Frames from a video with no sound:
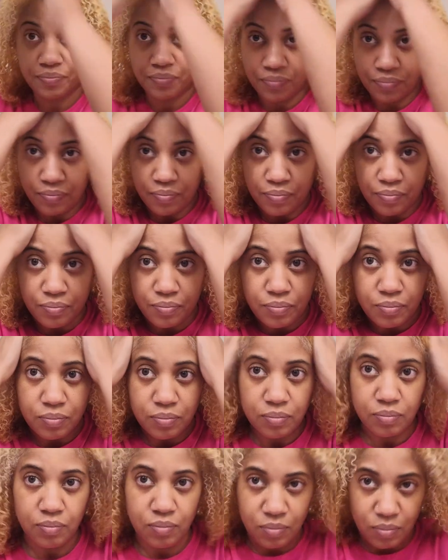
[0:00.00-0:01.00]

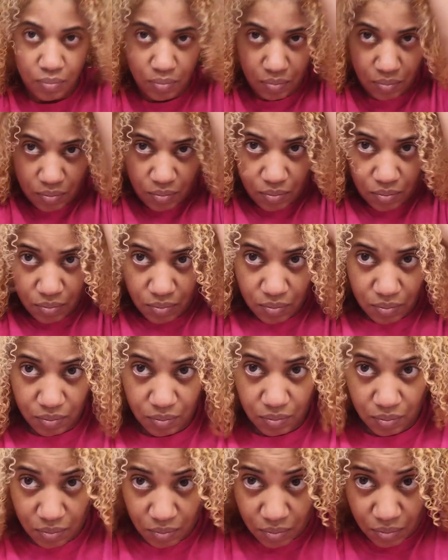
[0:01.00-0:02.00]

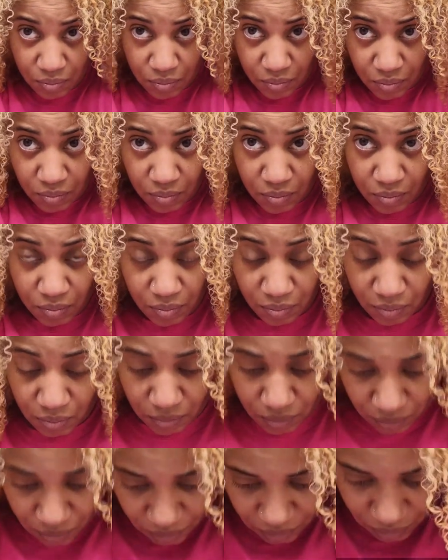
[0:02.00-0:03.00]

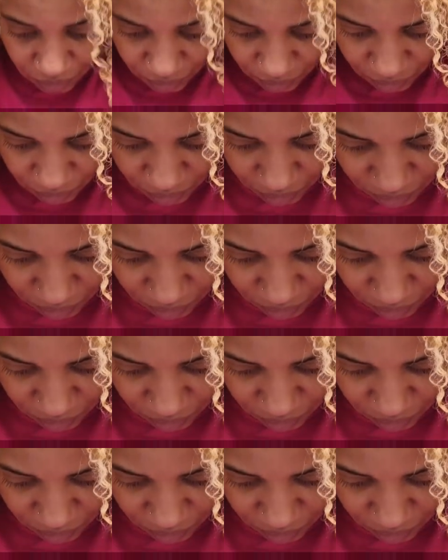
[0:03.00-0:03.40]
No one is speaking in this clip.